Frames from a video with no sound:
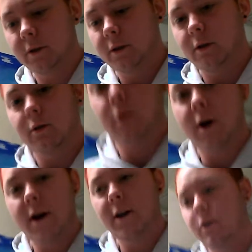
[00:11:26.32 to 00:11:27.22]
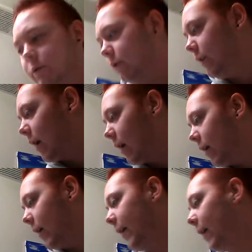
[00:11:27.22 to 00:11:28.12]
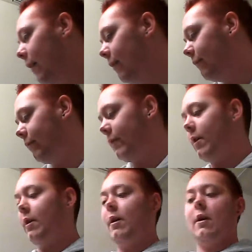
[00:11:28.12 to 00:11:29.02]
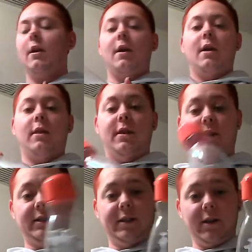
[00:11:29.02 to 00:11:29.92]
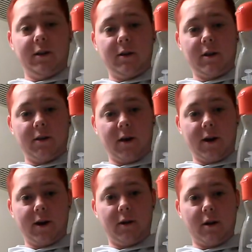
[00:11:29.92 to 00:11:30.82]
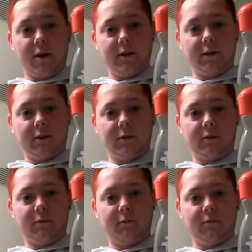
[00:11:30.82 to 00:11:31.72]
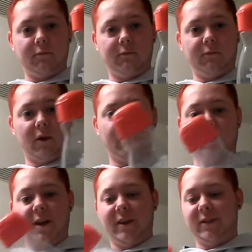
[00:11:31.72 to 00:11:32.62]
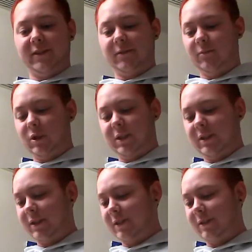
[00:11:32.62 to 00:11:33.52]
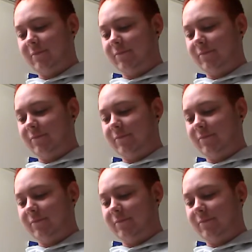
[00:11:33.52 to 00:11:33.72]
So I have this thing that I got from, like, just a